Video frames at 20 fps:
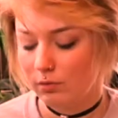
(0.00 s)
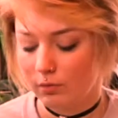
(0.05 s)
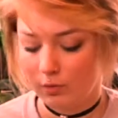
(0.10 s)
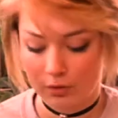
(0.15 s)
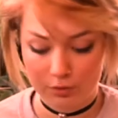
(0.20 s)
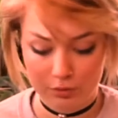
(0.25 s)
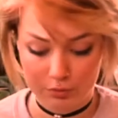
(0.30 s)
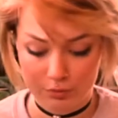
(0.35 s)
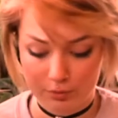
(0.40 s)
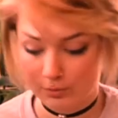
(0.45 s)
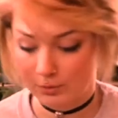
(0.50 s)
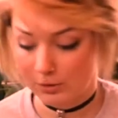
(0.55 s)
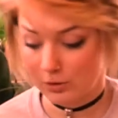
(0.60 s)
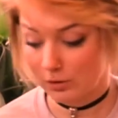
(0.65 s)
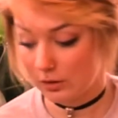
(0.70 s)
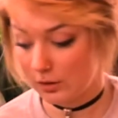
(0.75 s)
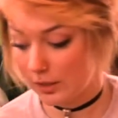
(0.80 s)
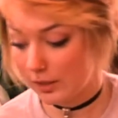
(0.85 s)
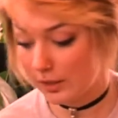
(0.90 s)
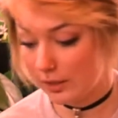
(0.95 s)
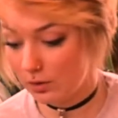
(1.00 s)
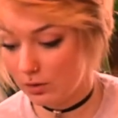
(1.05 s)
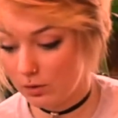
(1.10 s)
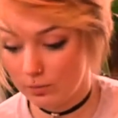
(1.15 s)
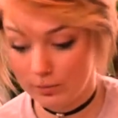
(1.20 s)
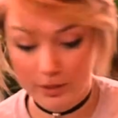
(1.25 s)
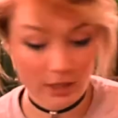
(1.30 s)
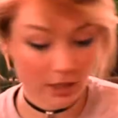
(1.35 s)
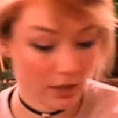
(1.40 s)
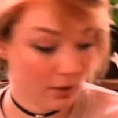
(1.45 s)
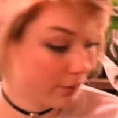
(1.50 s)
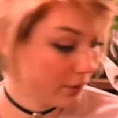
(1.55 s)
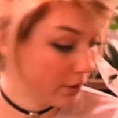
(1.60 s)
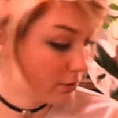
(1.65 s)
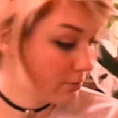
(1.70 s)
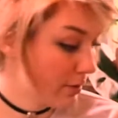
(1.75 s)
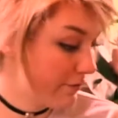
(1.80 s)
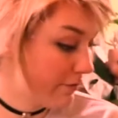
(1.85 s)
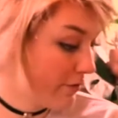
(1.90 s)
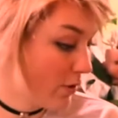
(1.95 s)
What do thrips look like? Oh my god,
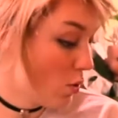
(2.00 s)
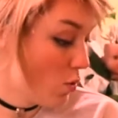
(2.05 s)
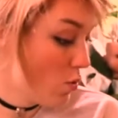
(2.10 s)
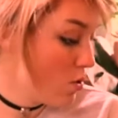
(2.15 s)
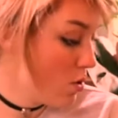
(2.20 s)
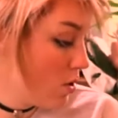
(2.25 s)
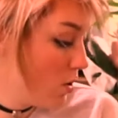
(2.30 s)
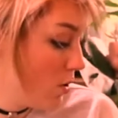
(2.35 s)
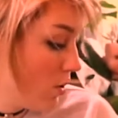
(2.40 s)
where's my phone?